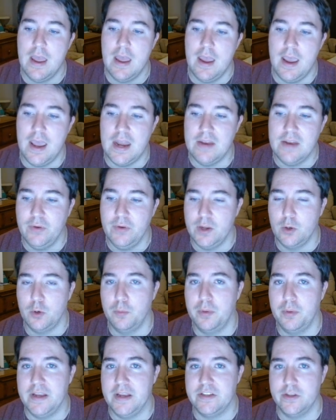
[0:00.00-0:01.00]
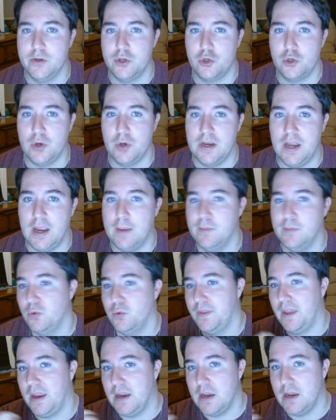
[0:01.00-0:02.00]
And if we can replace those street names
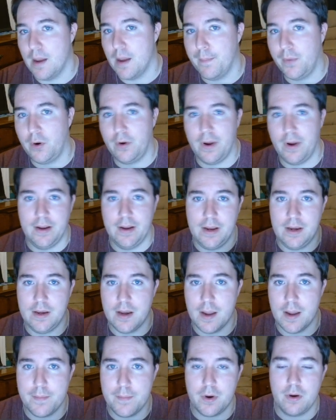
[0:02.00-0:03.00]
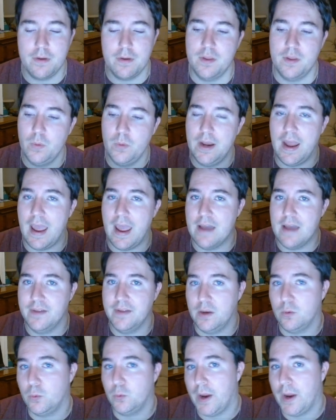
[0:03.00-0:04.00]
with a number and a number, then we'd have
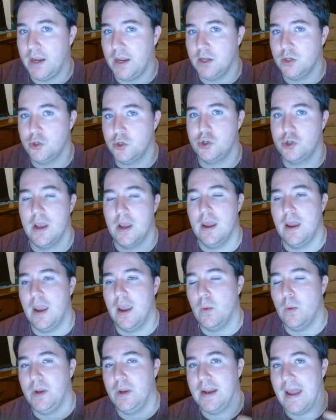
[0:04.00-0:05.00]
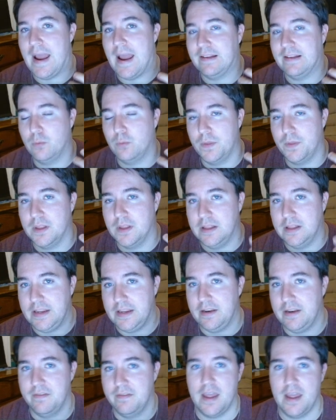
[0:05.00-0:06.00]
a range. And we could ask what the
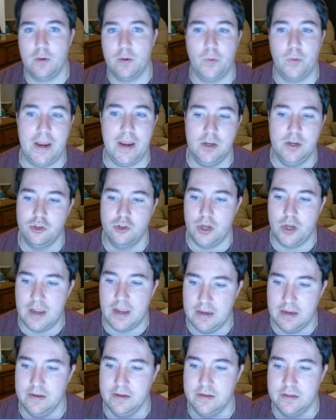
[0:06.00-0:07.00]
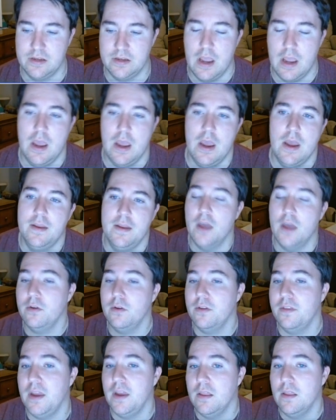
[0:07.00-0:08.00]
length of that range is. The other
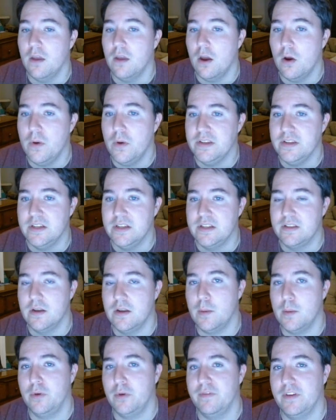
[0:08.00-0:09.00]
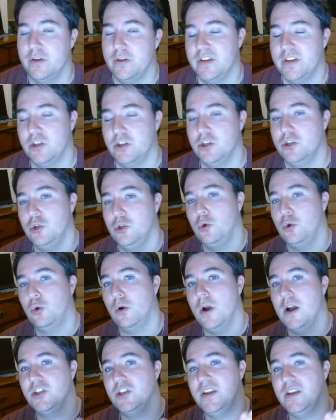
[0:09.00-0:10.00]
thing, though, is it's the number of intersections you
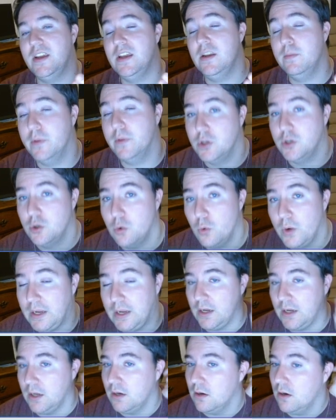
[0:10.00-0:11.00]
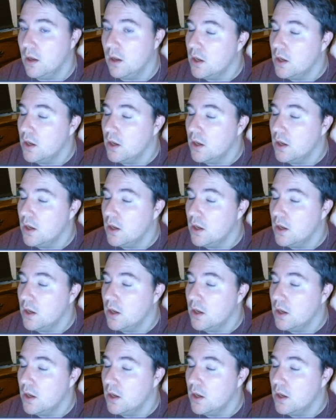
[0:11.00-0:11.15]
cross in between.